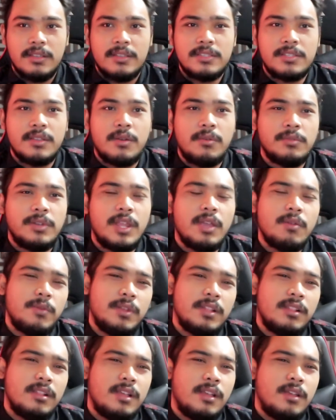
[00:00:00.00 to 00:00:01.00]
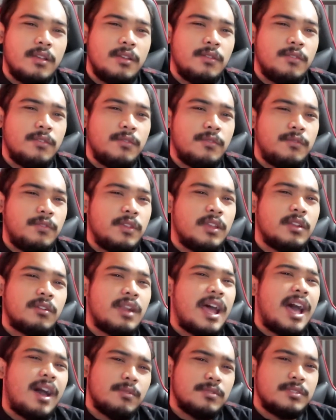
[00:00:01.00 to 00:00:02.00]
so they will
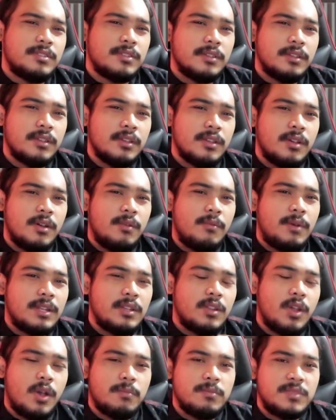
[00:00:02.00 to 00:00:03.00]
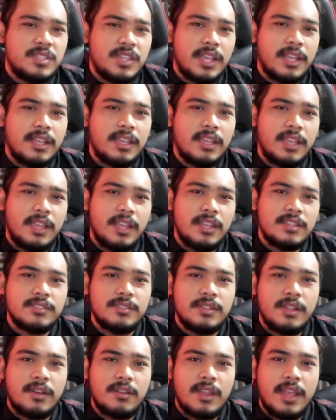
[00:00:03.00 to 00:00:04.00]
figure out what the object
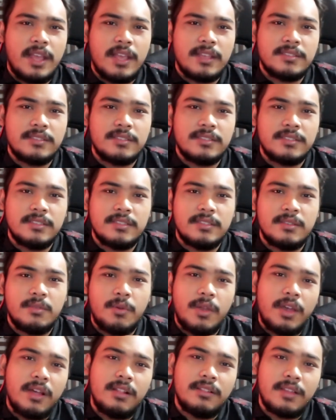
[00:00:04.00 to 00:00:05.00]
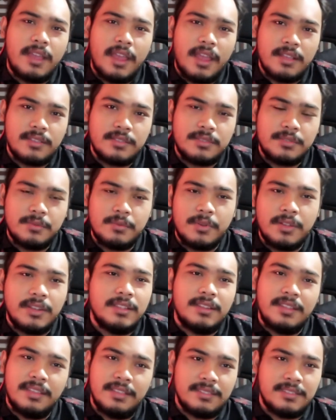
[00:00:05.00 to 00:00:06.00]
is not as well as what
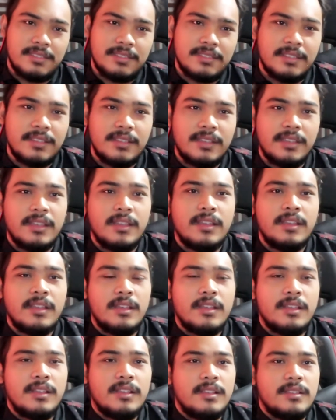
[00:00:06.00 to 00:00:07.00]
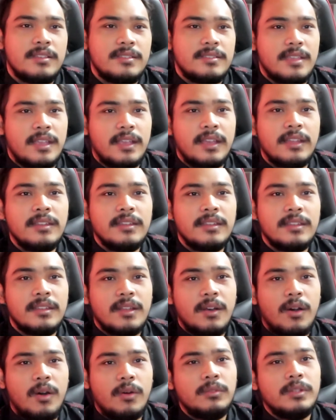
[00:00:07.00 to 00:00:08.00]
it is. Second,
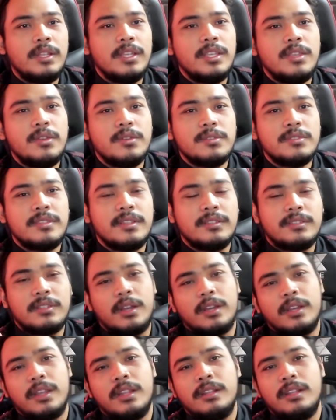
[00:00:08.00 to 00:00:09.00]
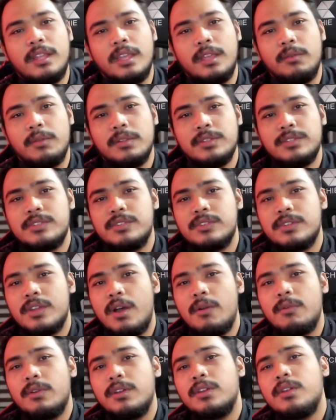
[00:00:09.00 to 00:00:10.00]
only use the target language.
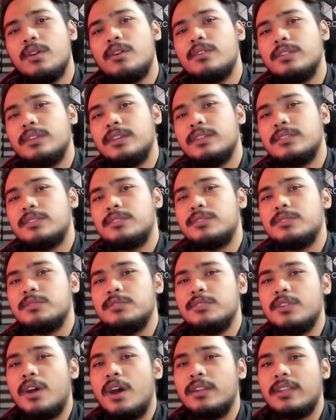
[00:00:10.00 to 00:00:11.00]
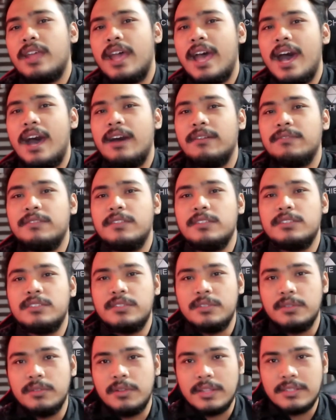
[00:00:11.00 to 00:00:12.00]
Our goal is to not have the
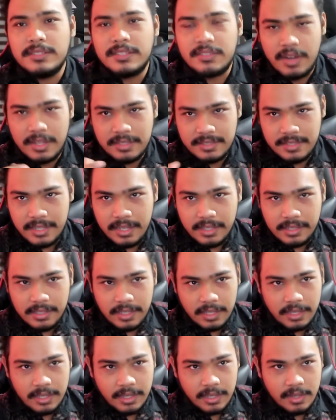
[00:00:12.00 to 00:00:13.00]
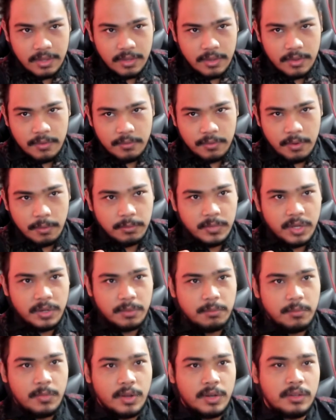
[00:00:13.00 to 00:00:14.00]
students translating from their
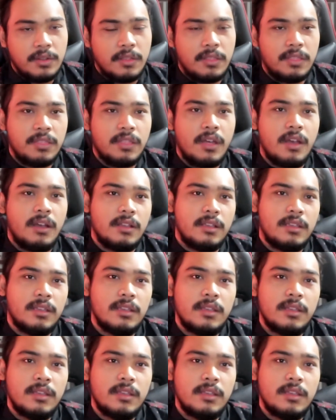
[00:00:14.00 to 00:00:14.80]
mother tongue,